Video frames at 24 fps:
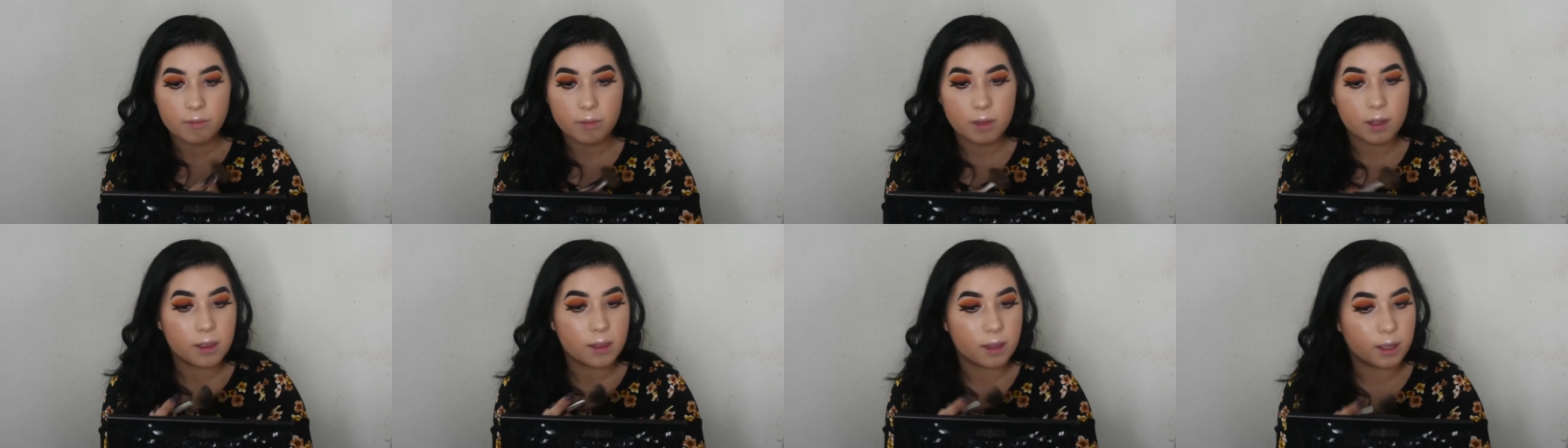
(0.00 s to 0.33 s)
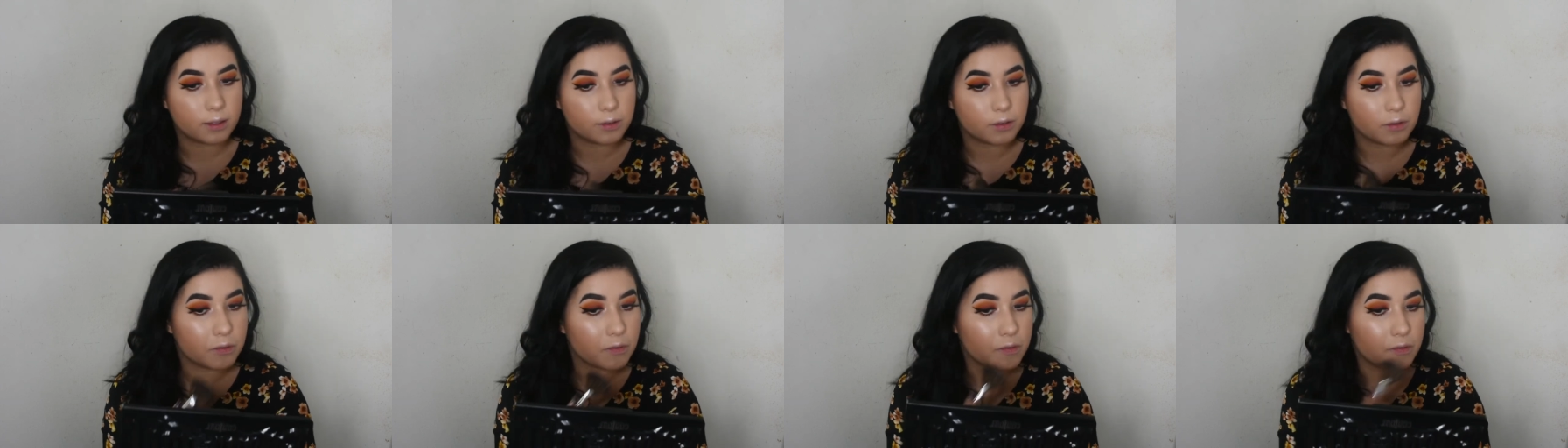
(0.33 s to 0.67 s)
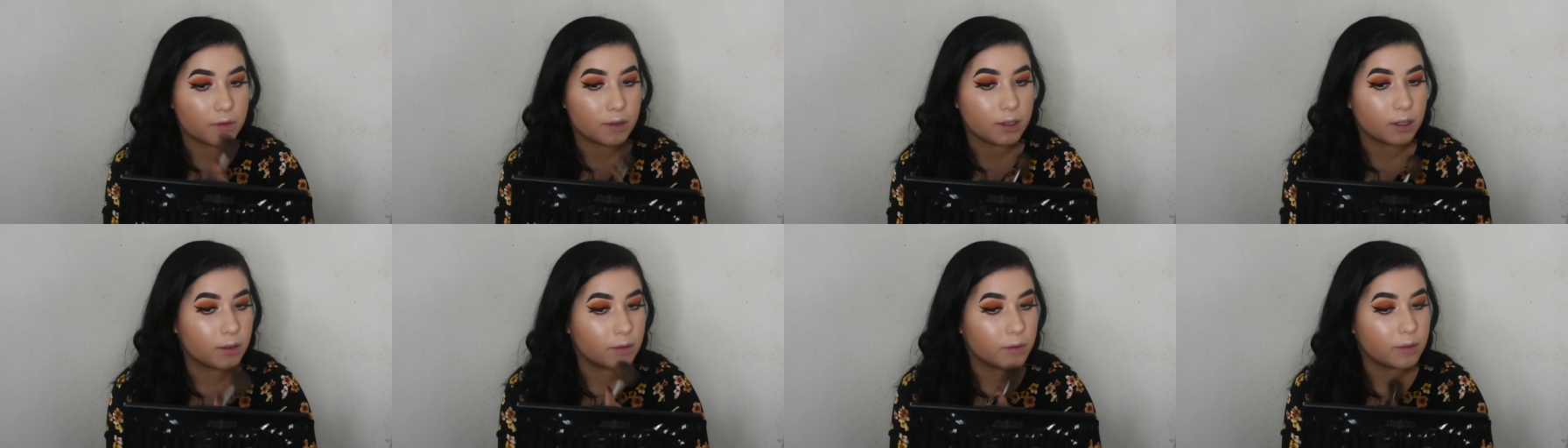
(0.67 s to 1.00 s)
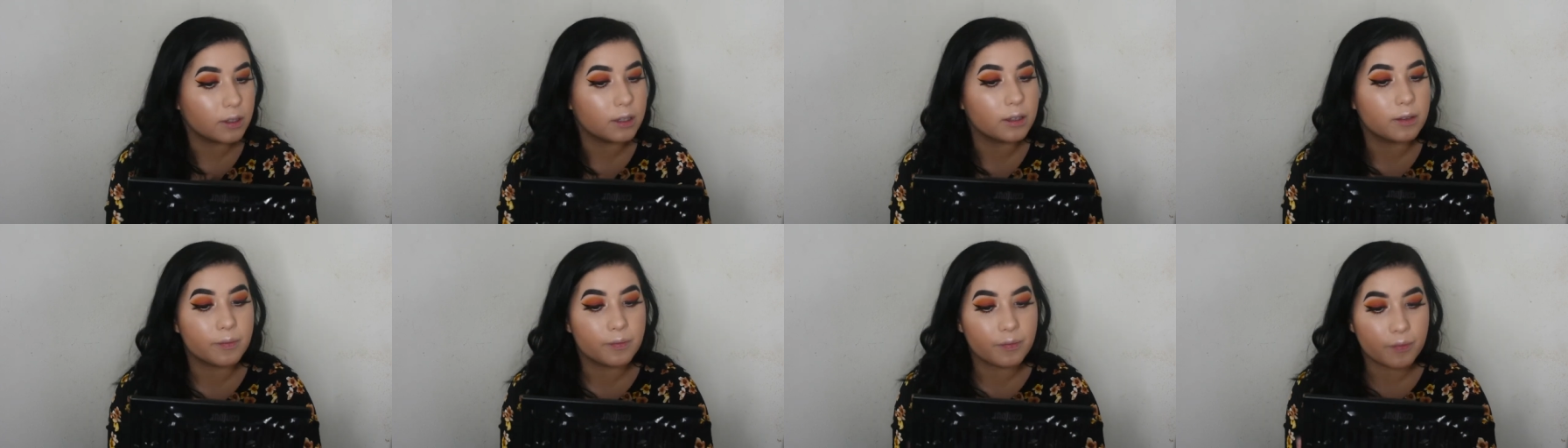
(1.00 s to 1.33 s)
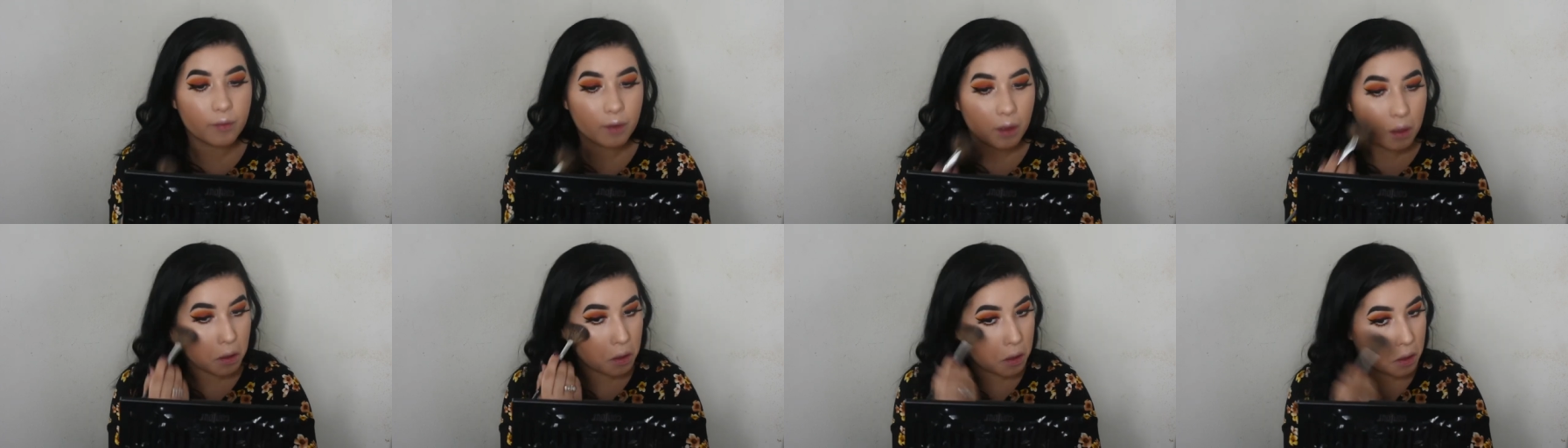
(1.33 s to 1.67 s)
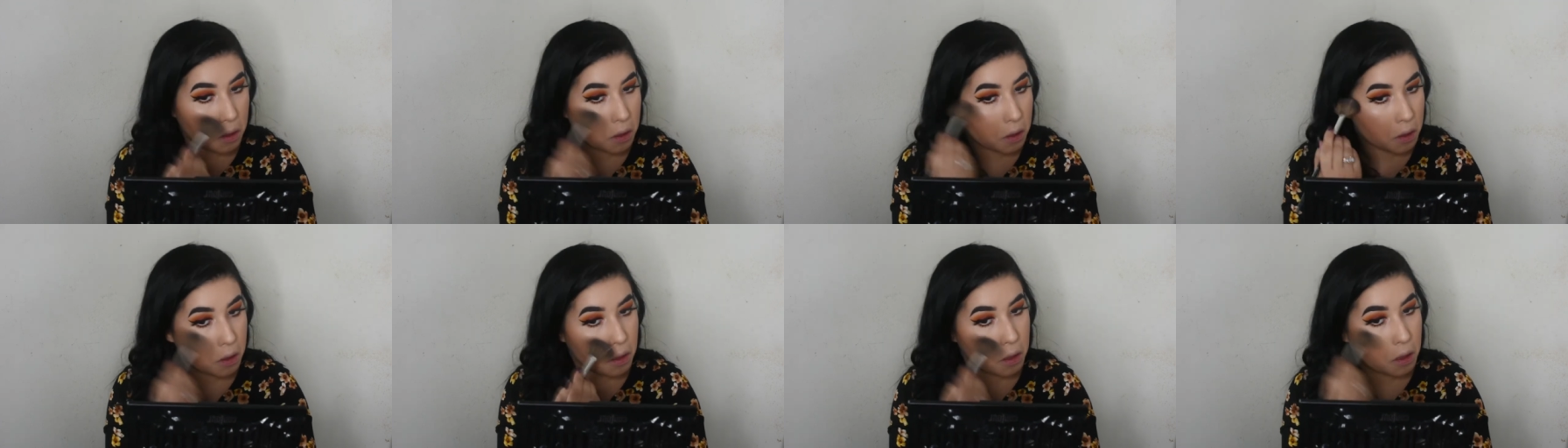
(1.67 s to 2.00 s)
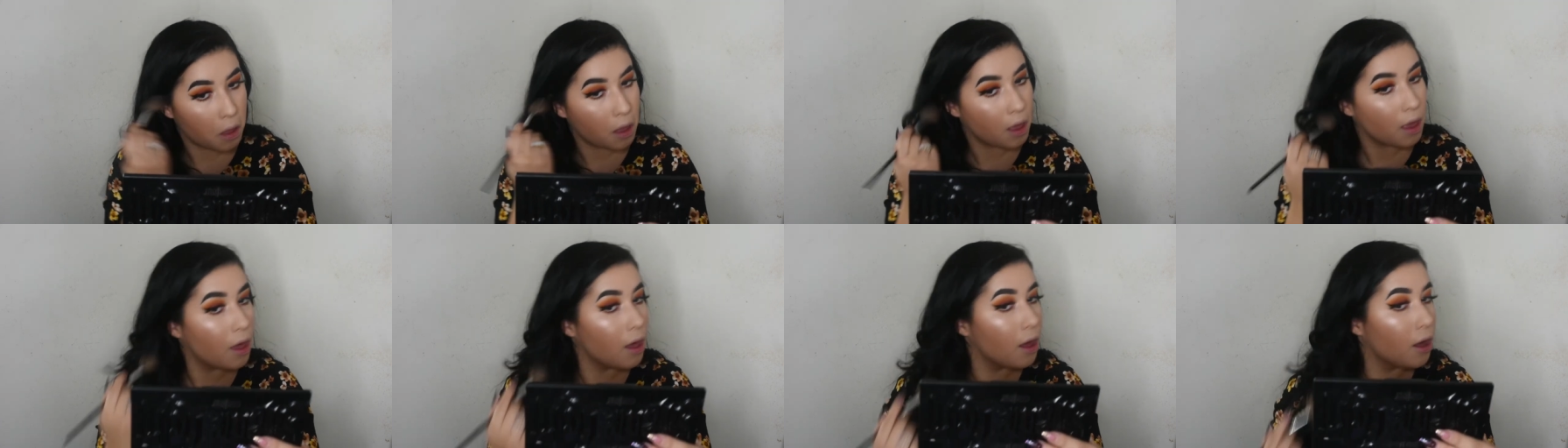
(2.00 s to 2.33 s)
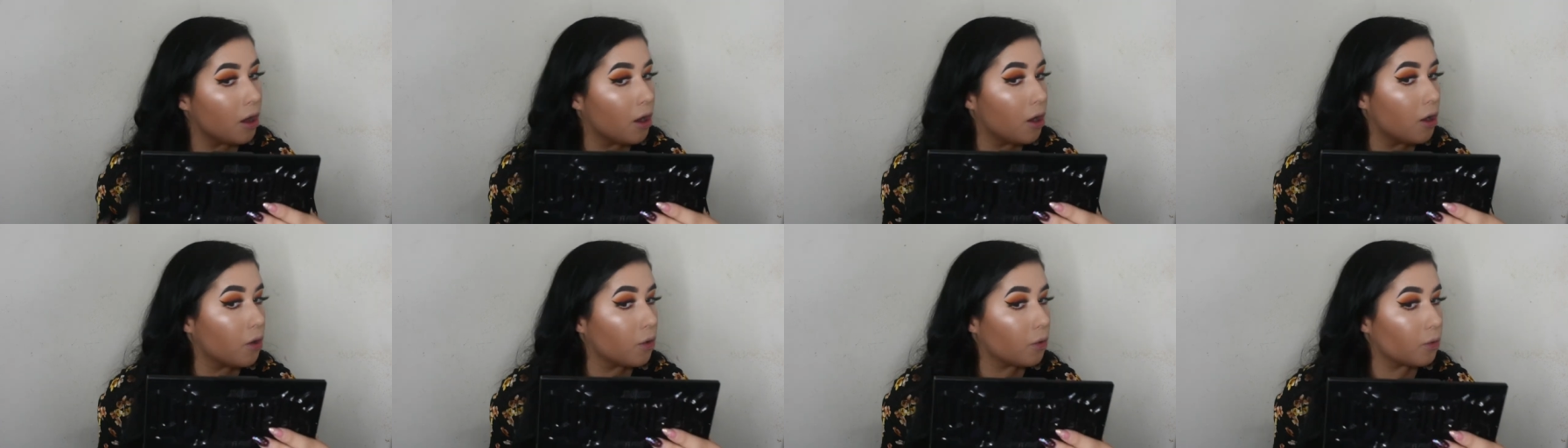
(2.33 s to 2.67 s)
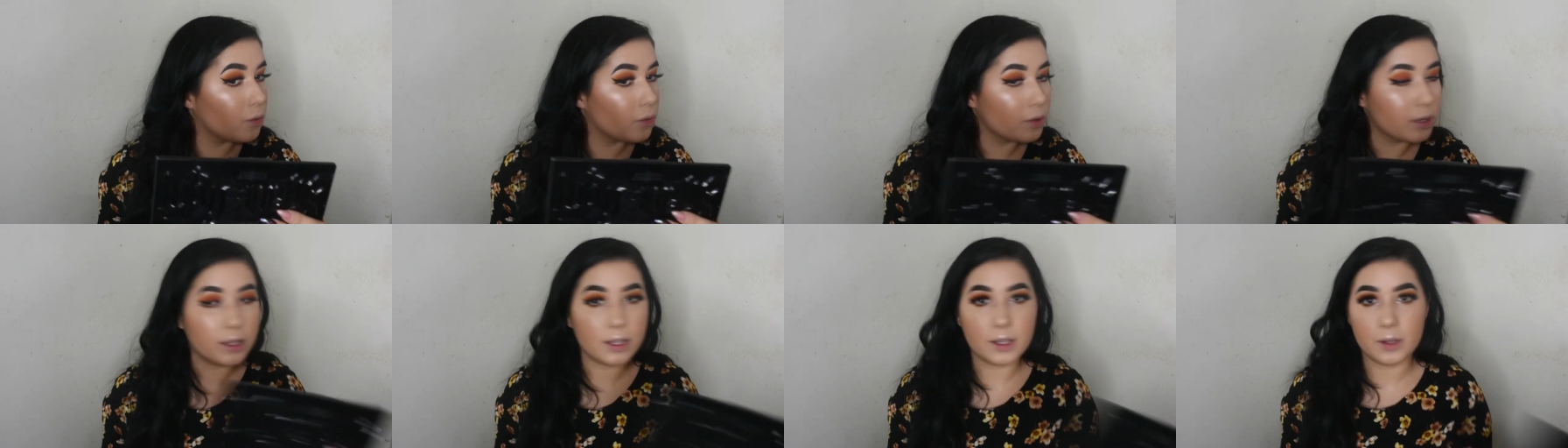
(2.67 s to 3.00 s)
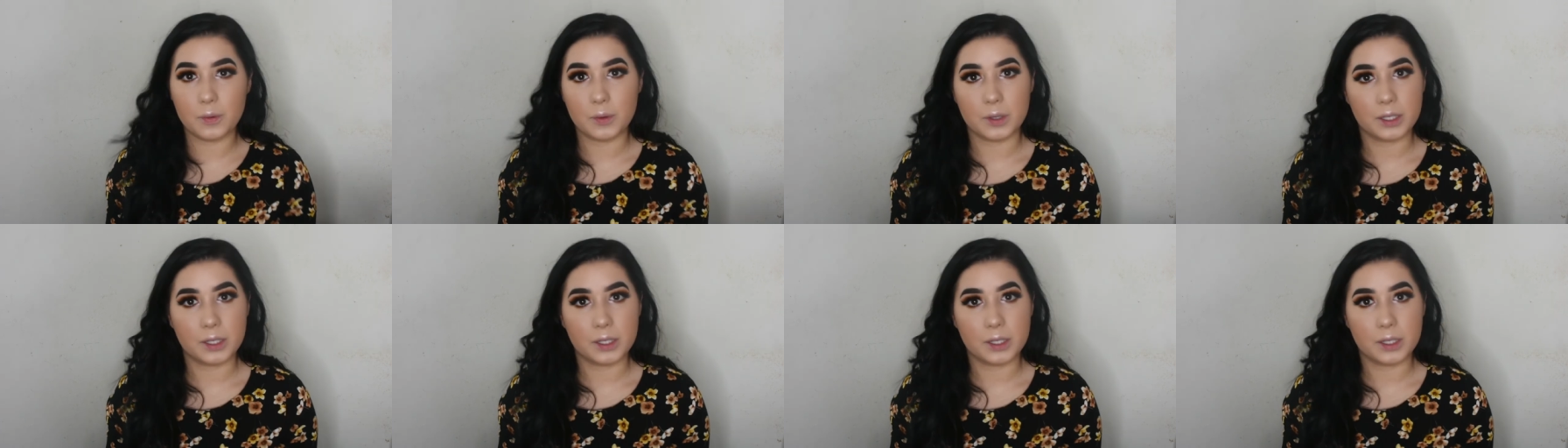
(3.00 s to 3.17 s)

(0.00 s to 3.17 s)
And that's really, really, really,